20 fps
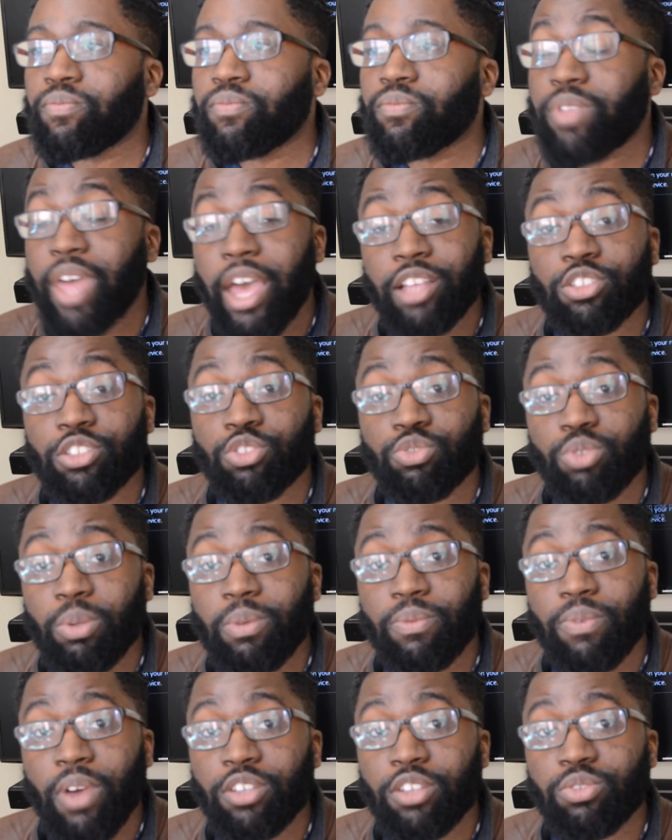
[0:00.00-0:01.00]
that's
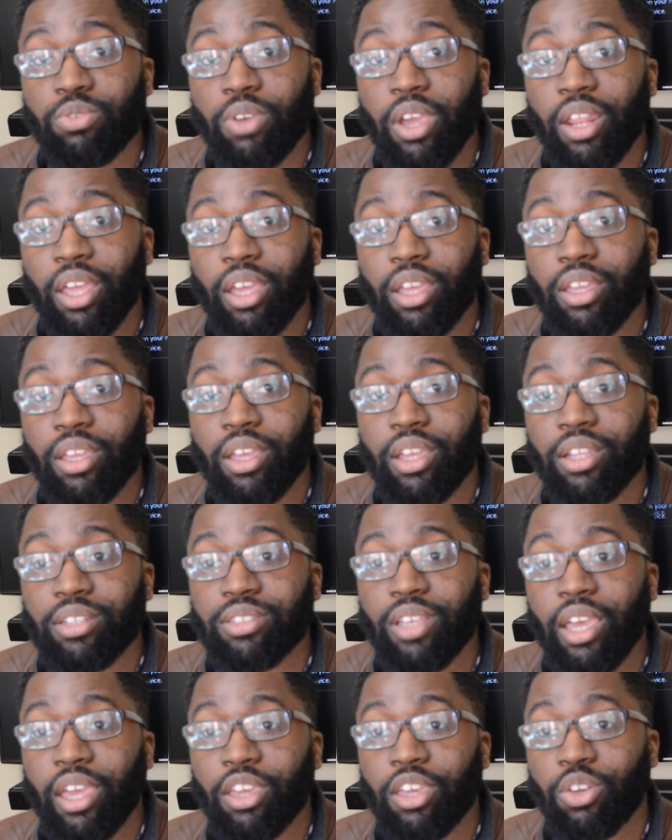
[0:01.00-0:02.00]
extremely frustrating. It's
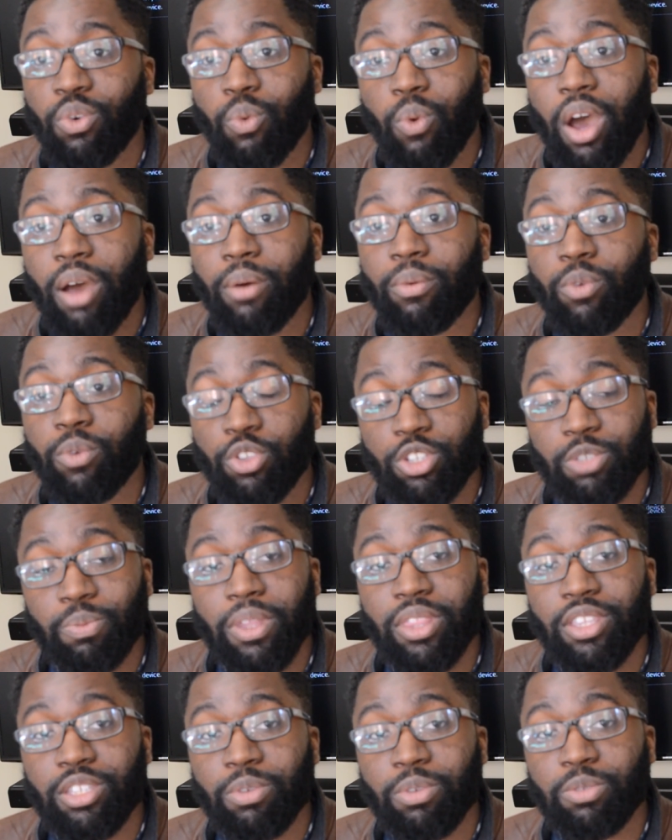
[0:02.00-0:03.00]
like you want, when you
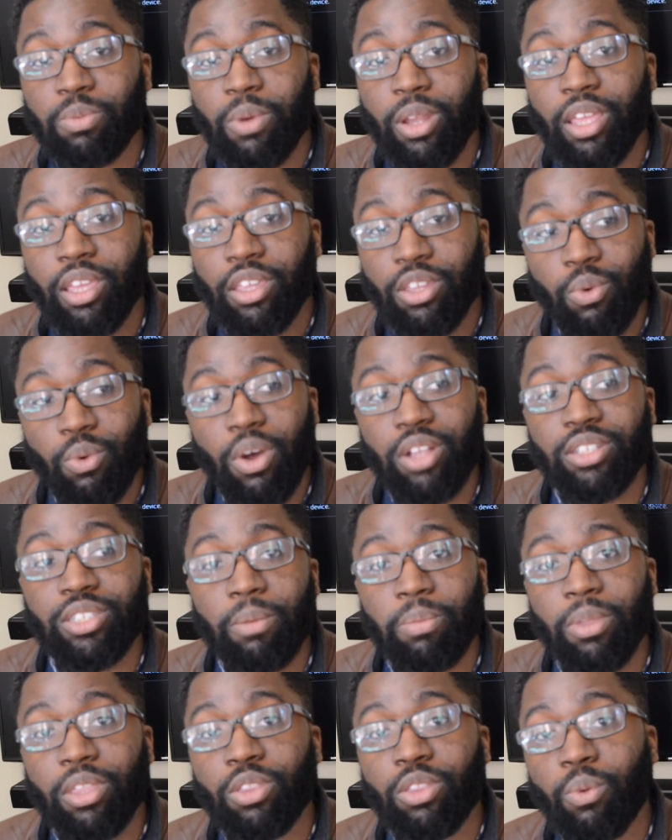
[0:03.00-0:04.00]
spend this much money, you want
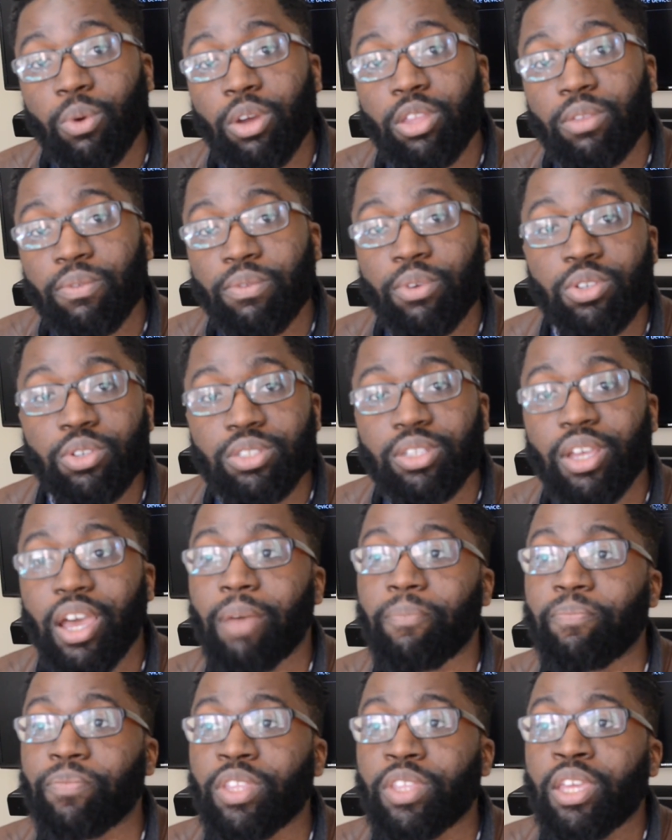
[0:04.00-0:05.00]
something to work the first time.
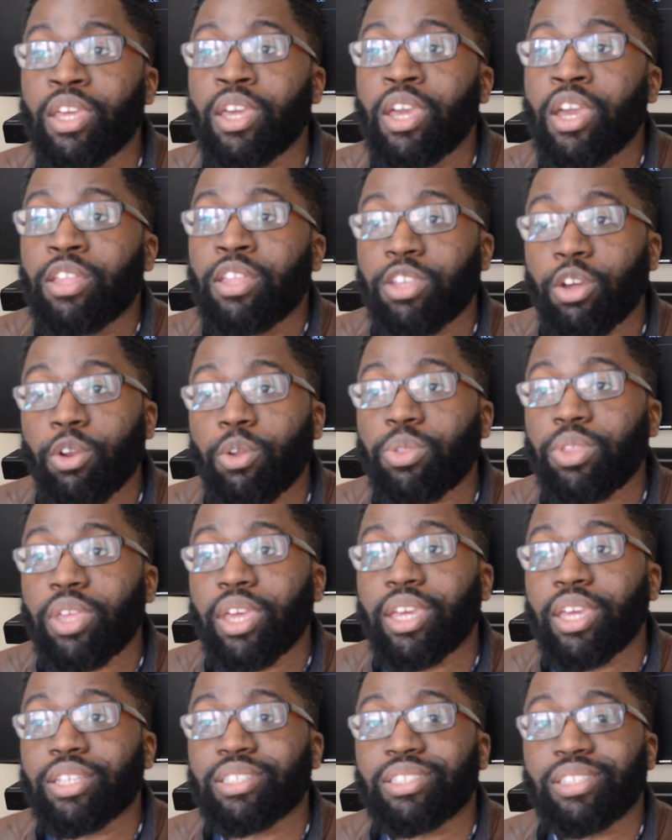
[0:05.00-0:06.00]
The other
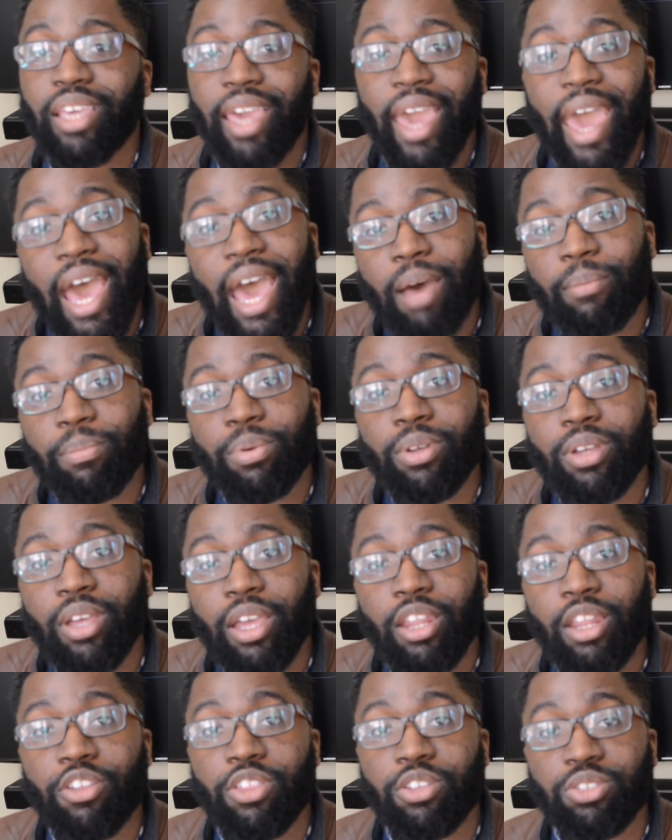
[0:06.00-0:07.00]
thing is the app.
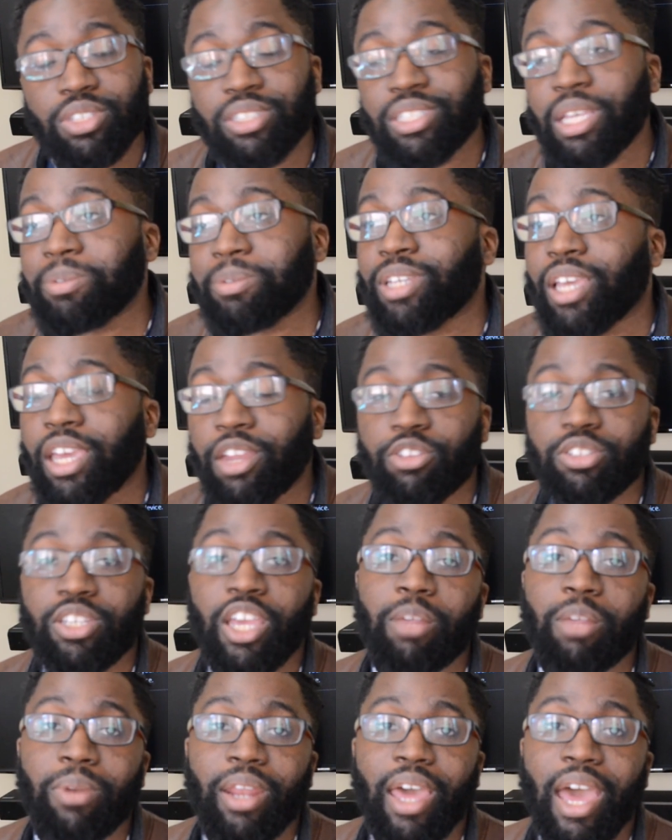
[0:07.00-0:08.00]
You know, there's a Samsung
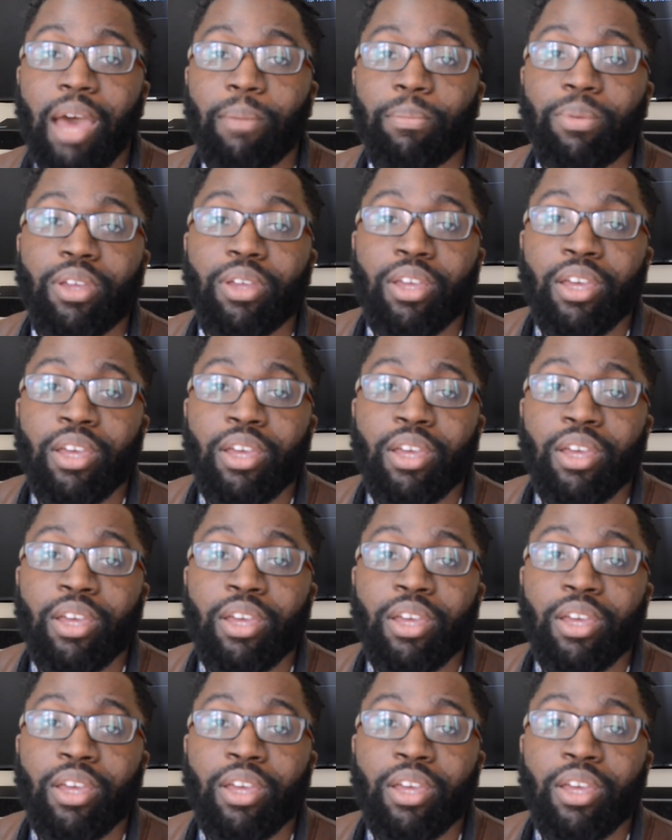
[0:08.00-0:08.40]
Entertainment app